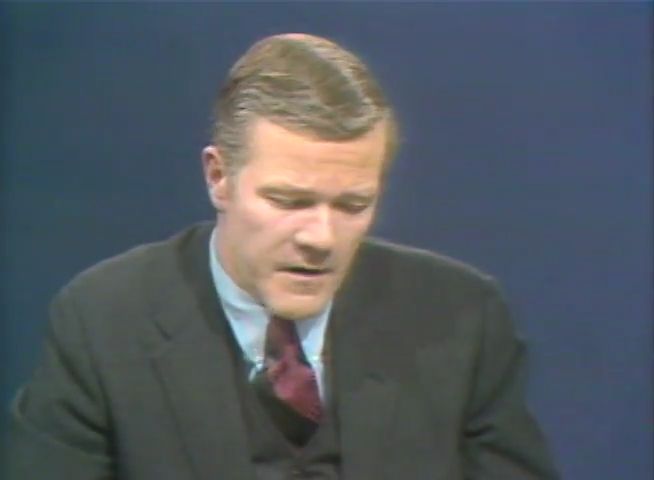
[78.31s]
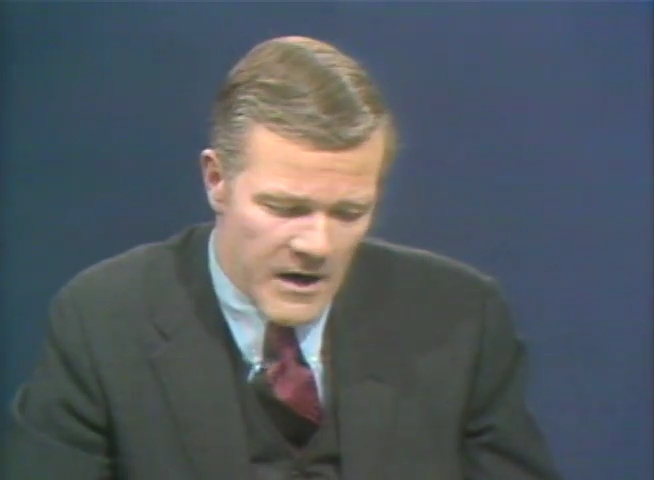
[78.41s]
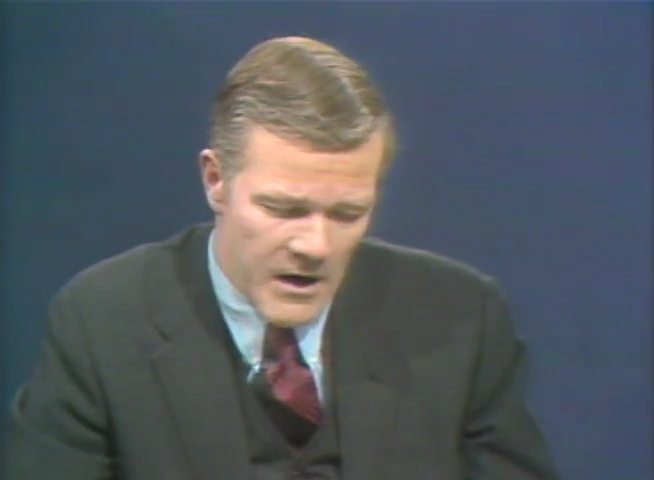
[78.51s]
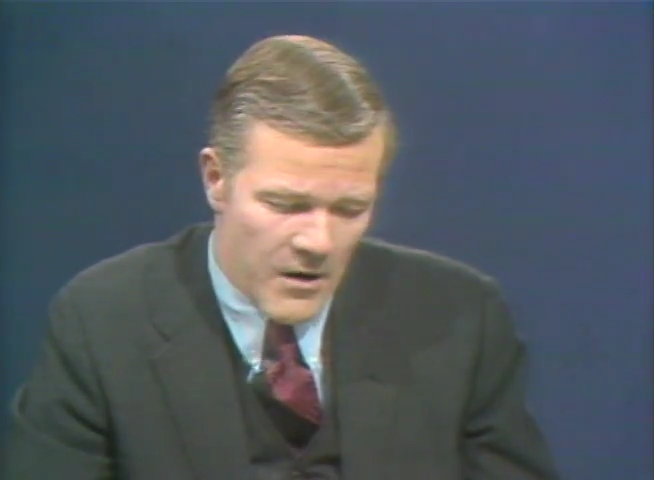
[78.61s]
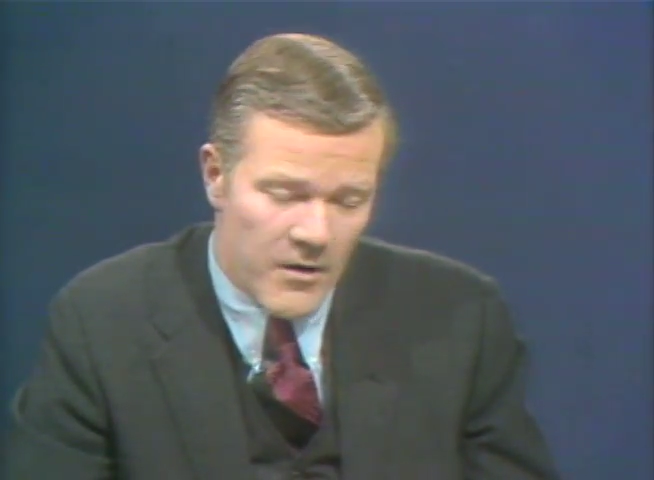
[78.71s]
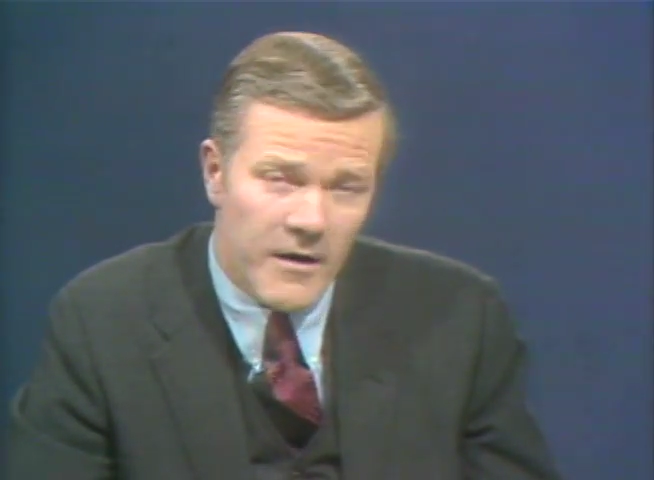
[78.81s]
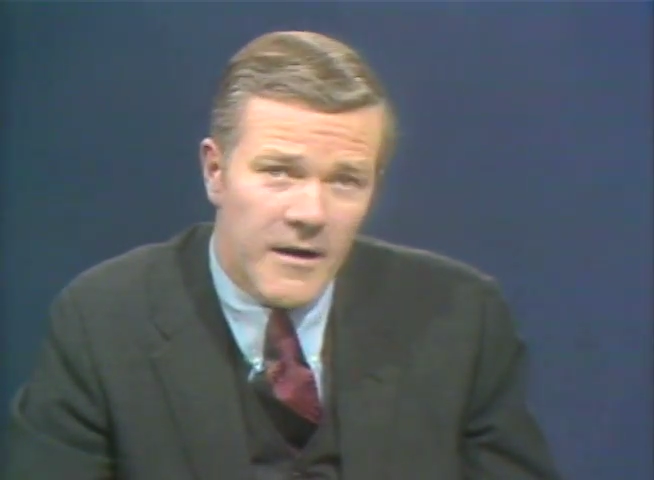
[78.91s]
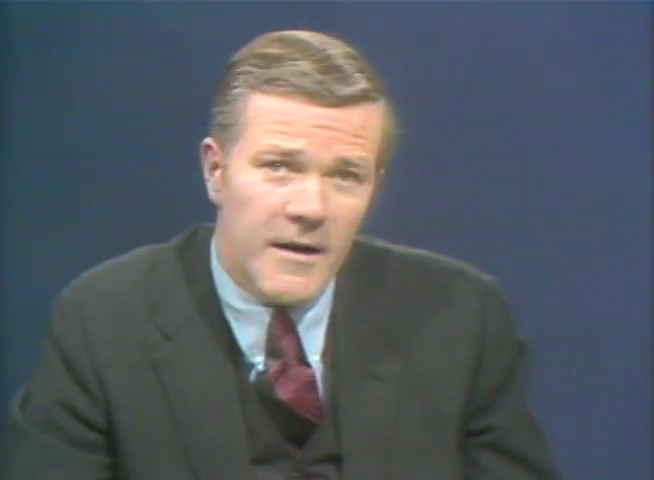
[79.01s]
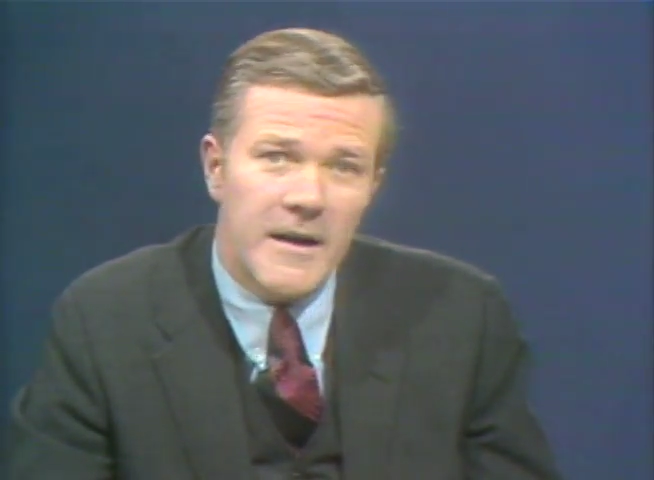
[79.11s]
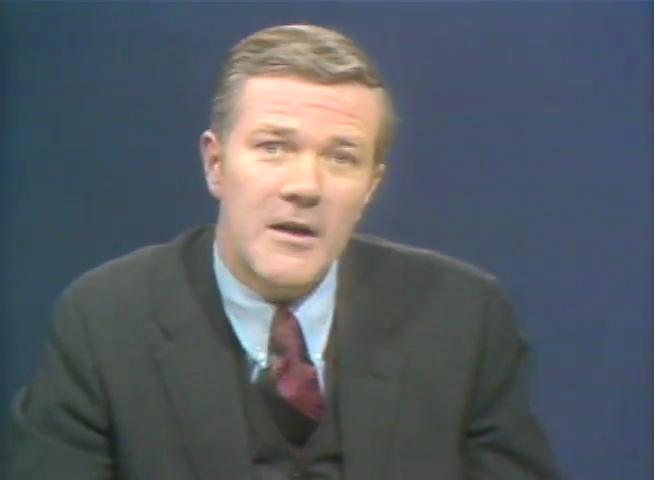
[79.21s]
the air,
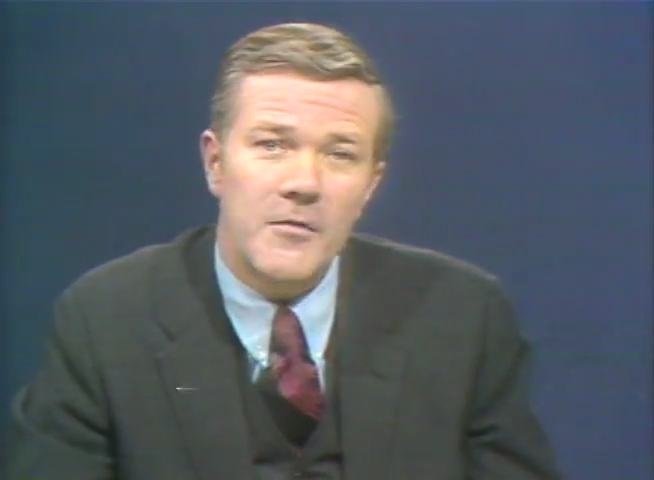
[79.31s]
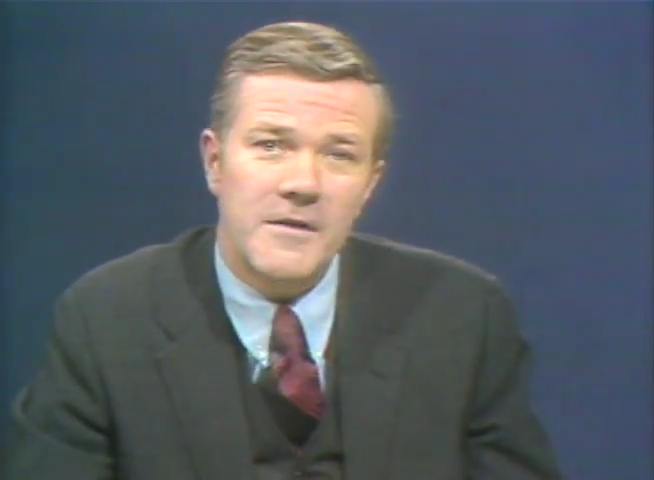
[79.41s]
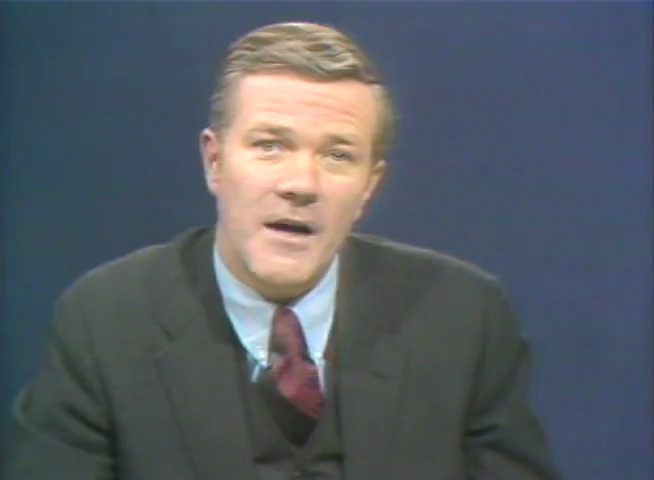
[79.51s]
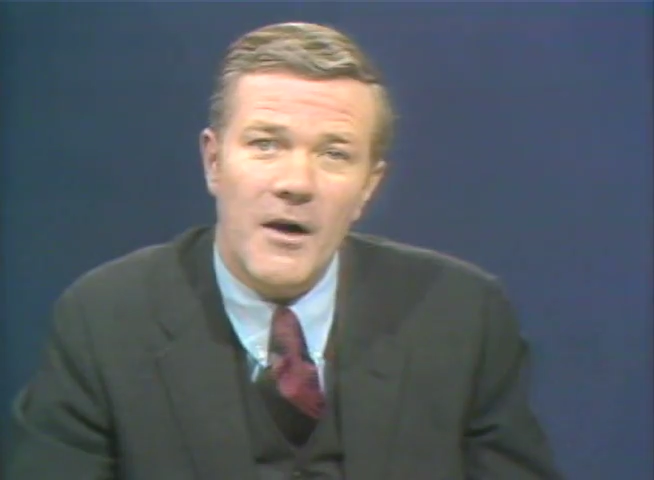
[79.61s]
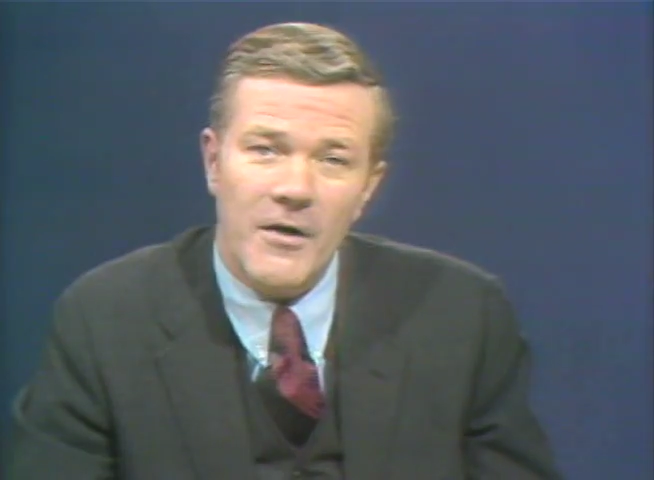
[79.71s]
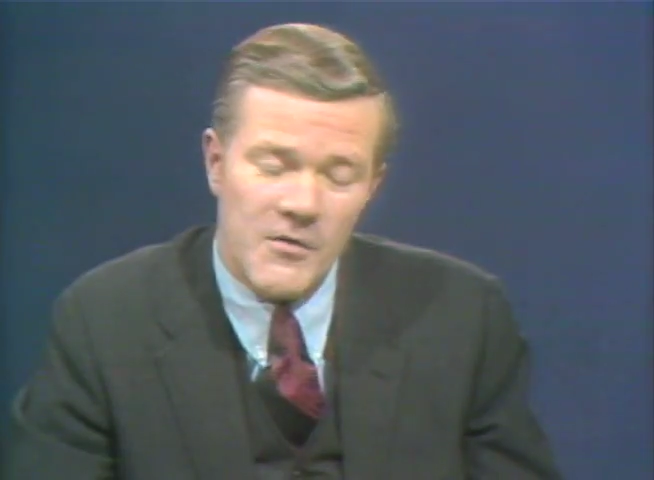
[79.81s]
here is our